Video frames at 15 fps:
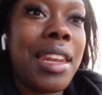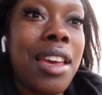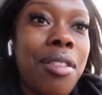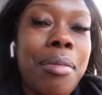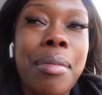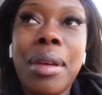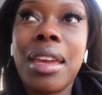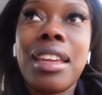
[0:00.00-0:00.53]
hell,
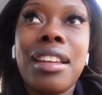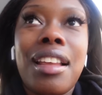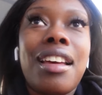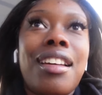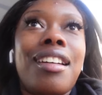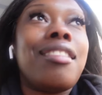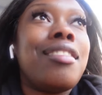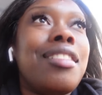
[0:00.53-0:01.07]
mate.
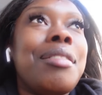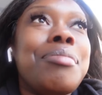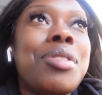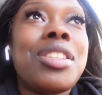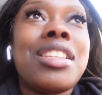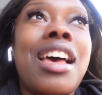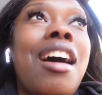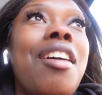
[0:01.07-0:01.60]
Like I'm
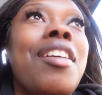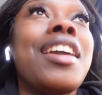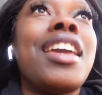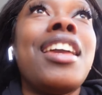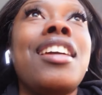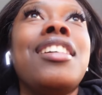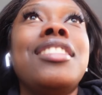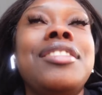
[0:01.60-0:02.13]
just out
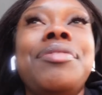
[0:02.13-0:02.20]
here